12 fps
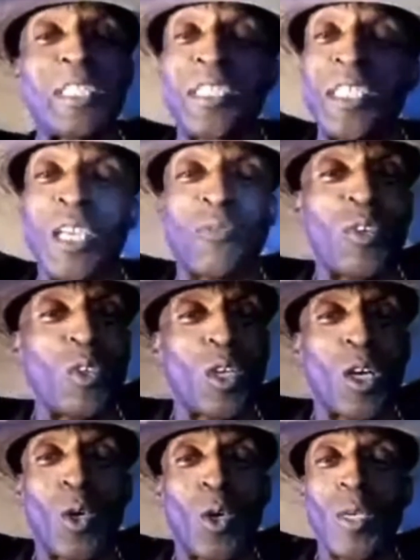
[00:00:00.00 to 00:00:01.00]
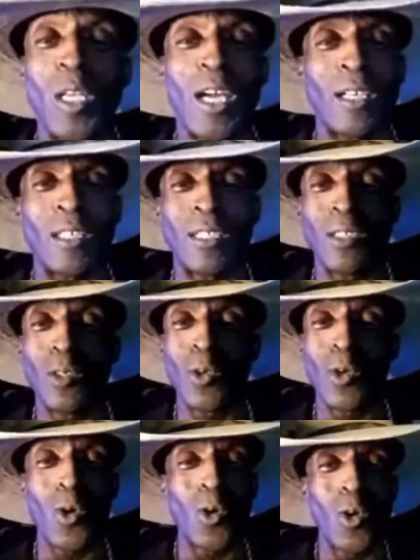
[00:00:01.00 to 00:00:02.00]
stick for you to hold now.
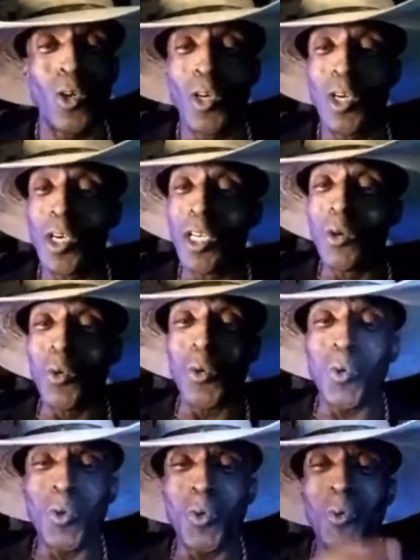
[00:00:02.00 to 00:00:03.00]
Oh,